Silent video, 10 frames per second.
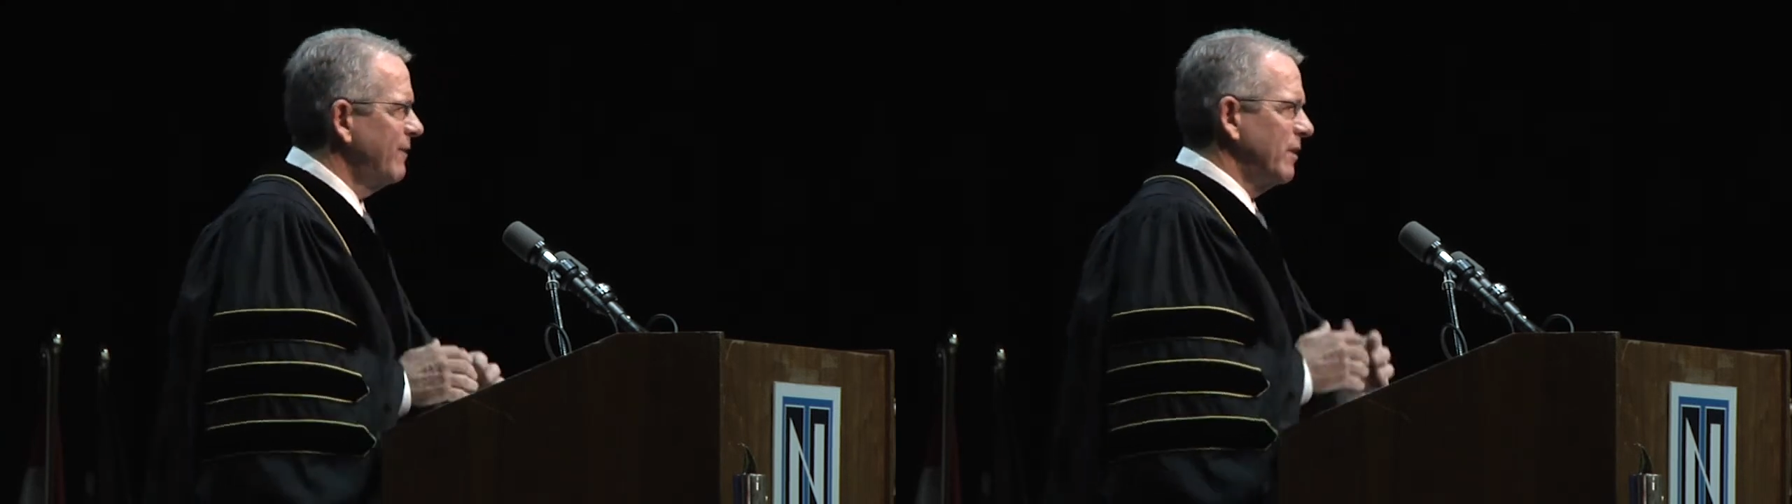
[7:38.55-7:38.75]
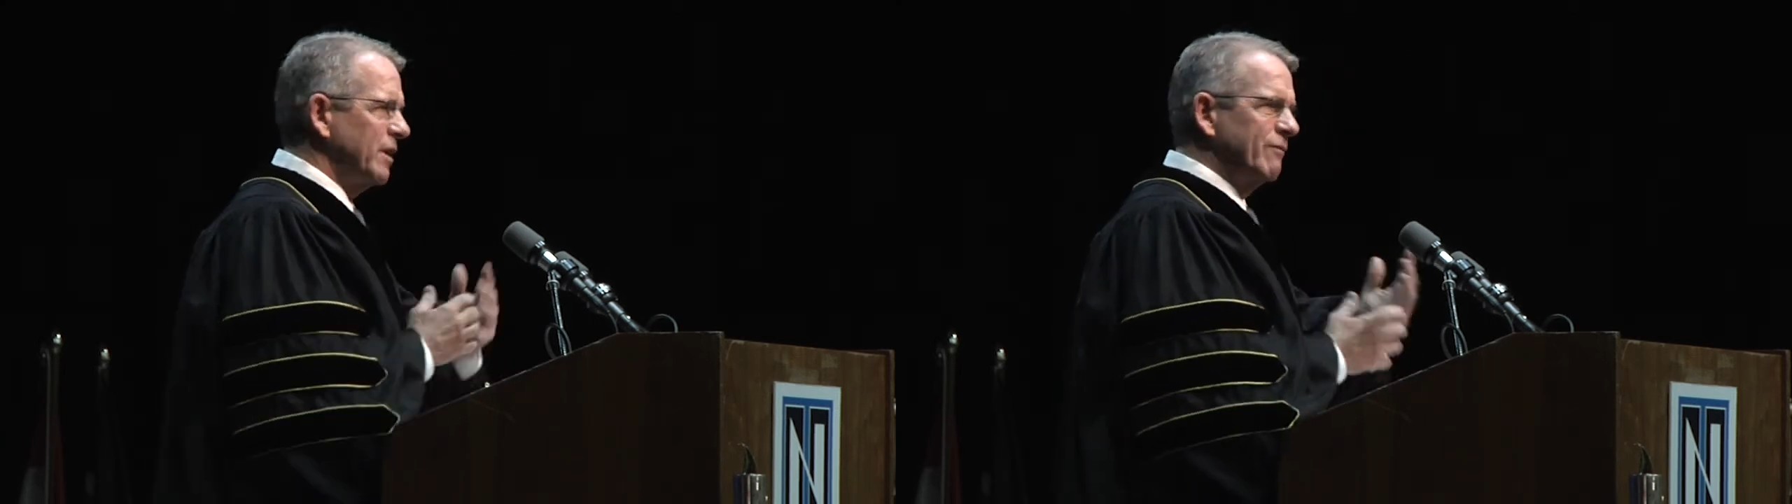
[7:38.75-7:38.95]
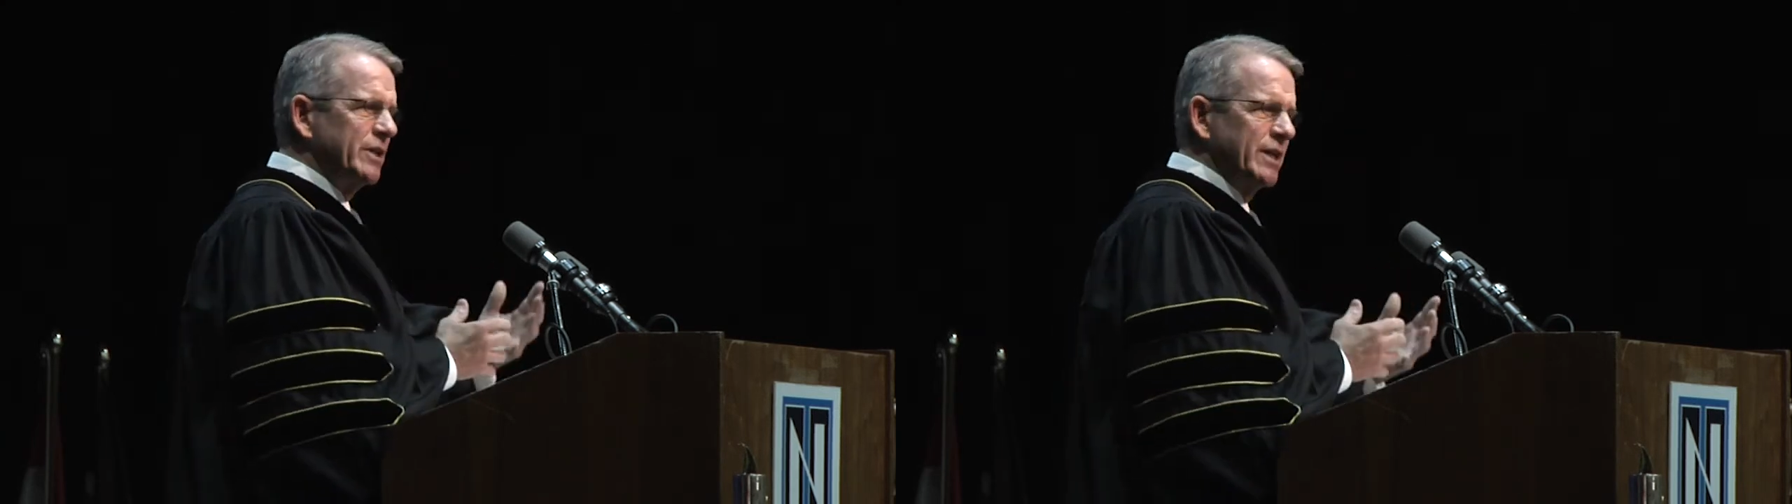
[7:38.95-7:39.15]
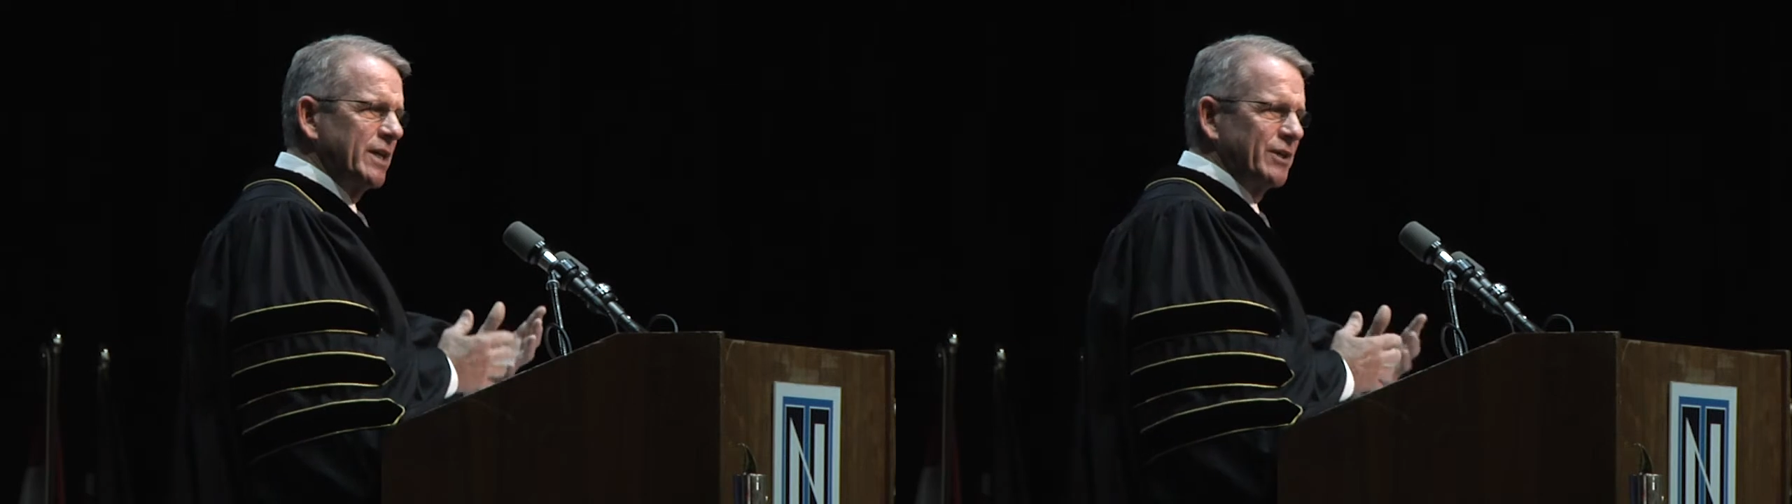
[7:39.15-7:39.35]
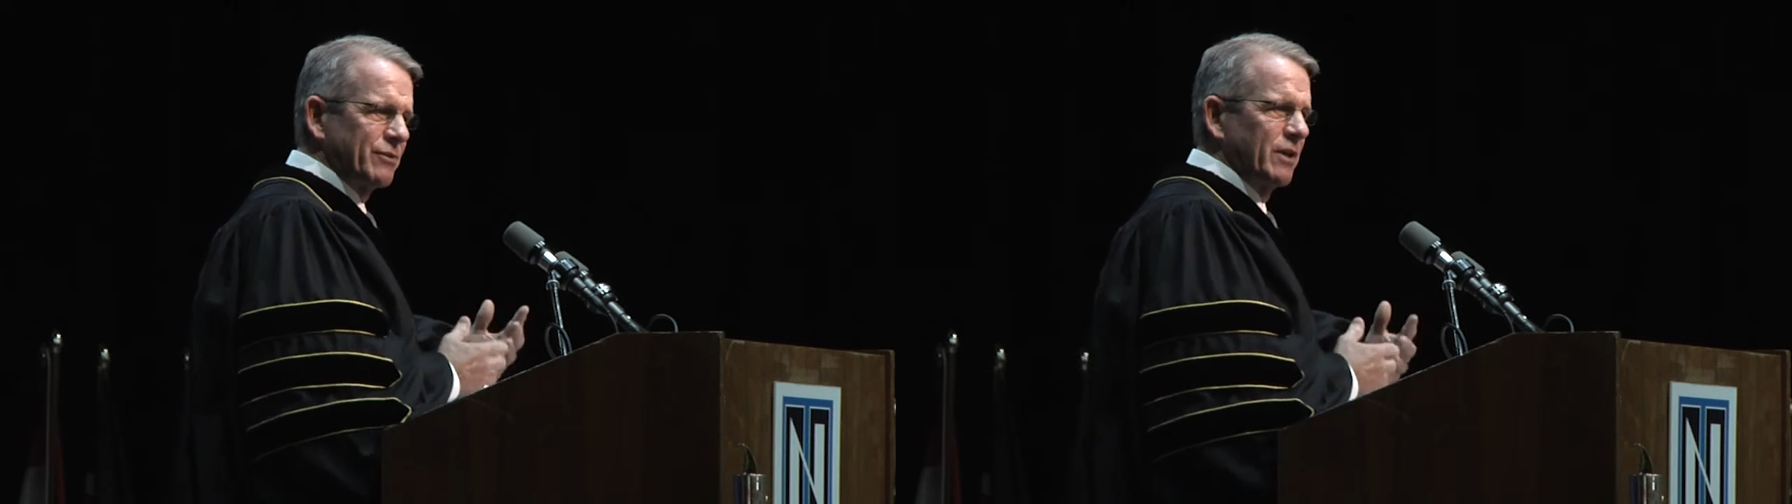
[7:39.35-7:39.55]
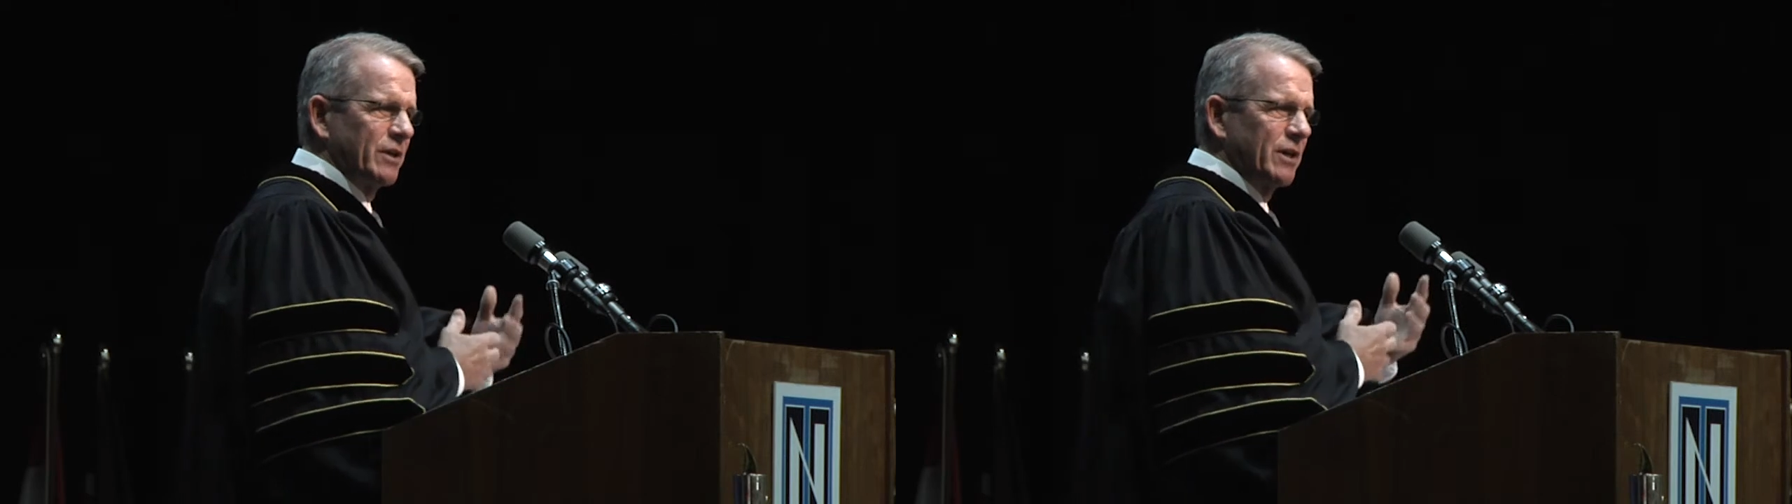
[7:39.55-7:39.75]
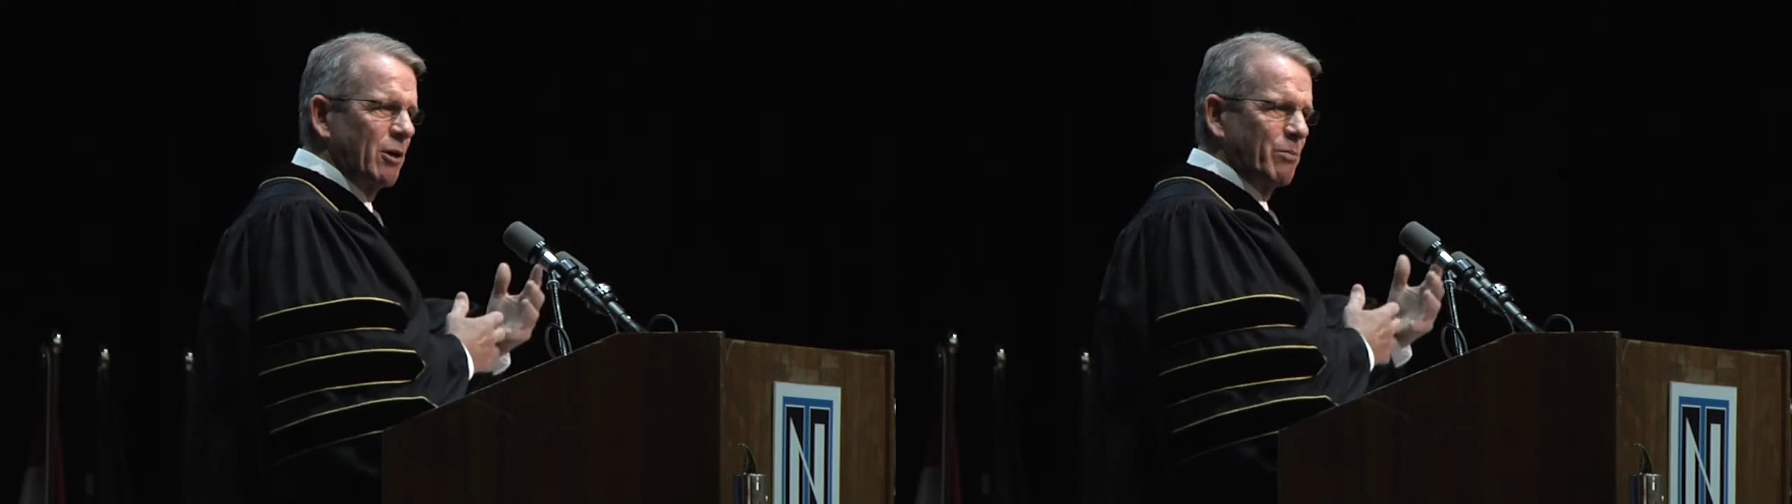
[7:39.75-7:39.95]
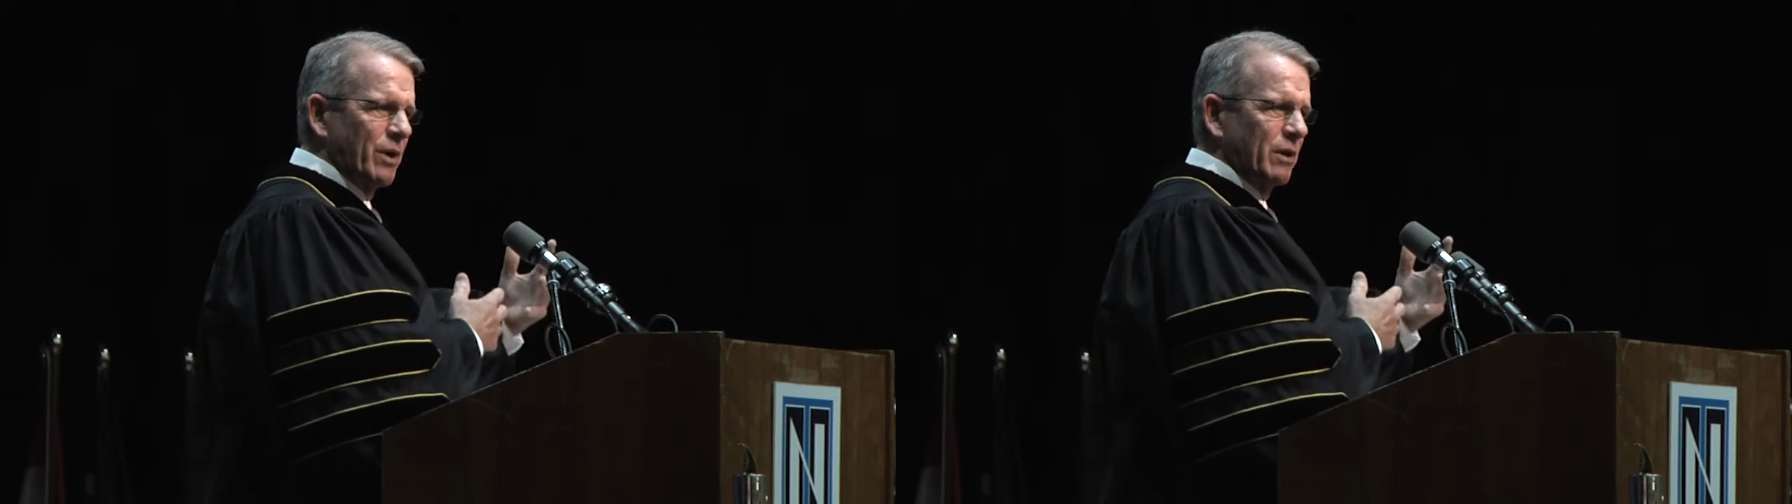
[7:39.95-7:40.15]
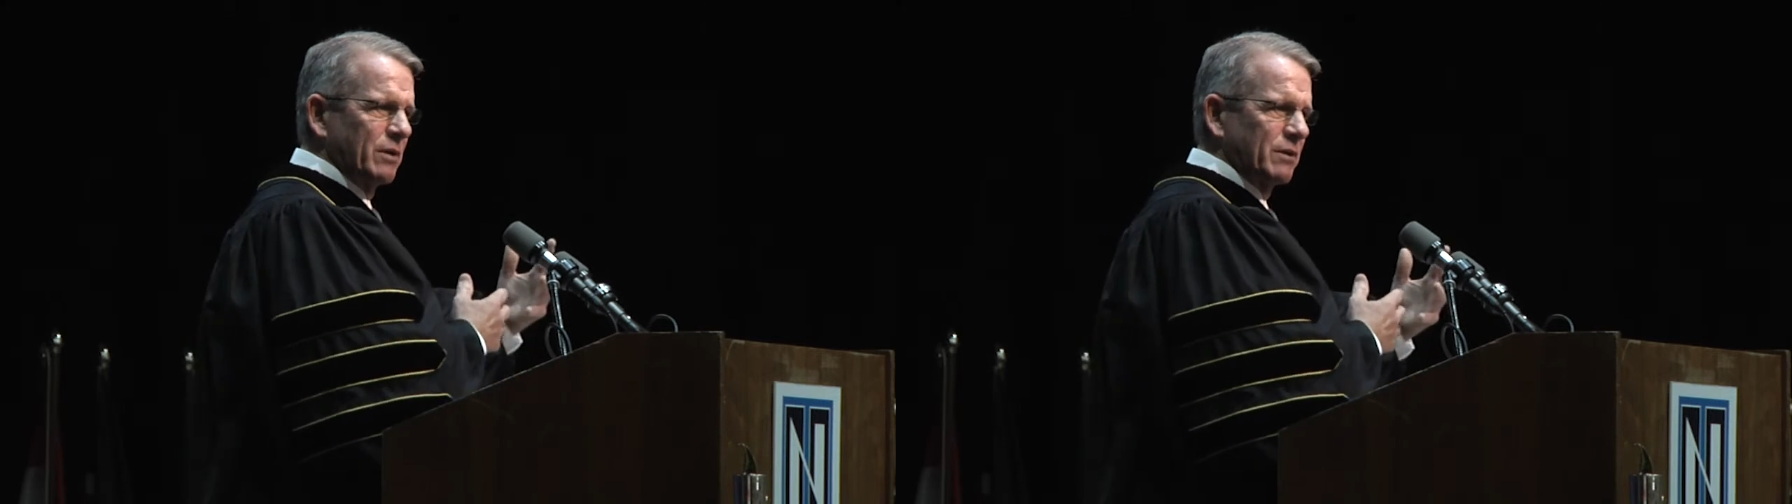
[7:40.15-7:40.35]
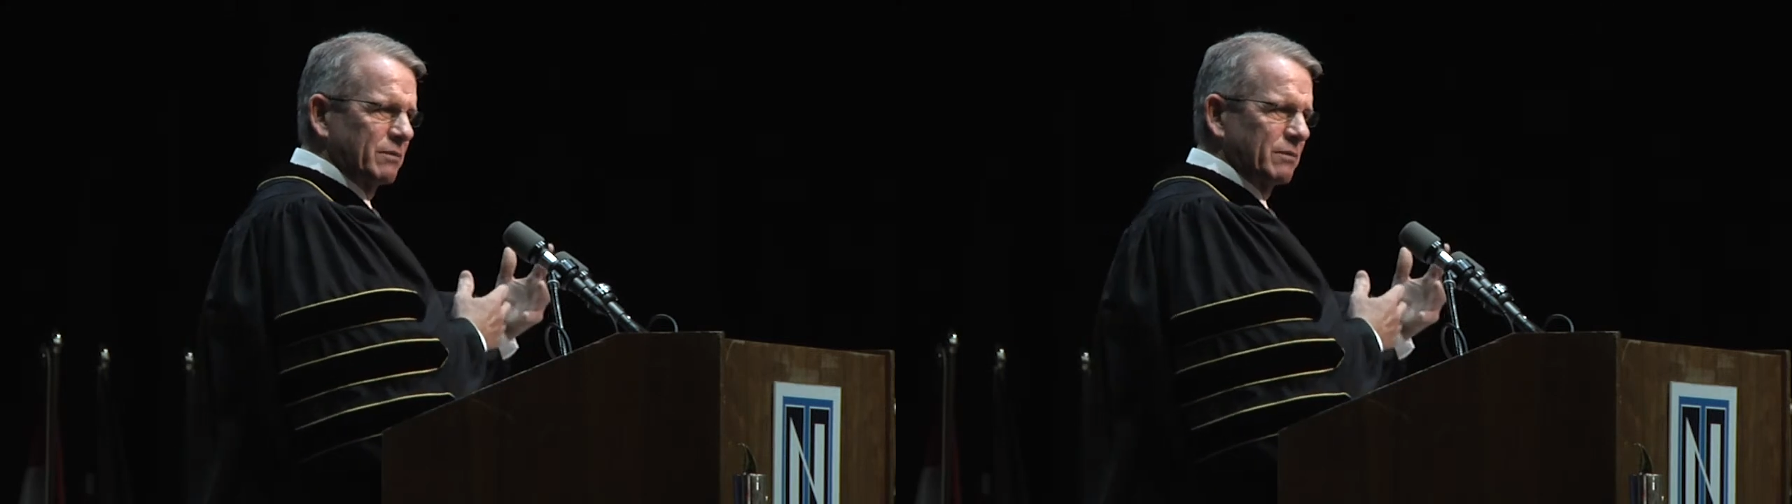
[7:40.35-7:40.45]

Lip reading: out every day trying to help our